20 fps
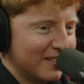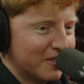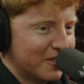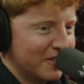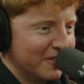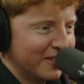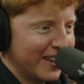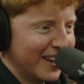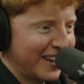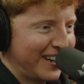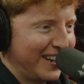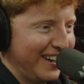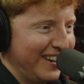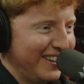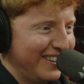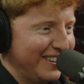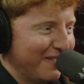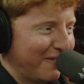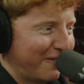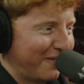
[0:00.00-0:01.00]
shoot that guy
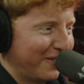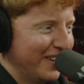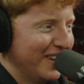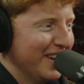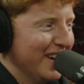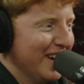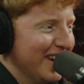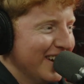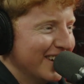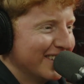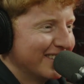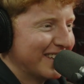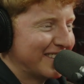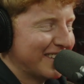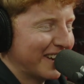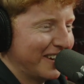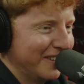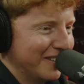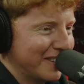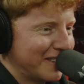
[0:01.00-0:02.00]
in the front. That's
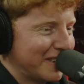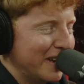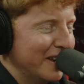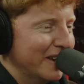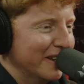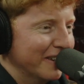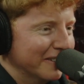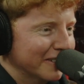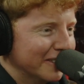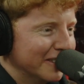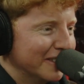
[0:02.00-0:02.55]
a good skin.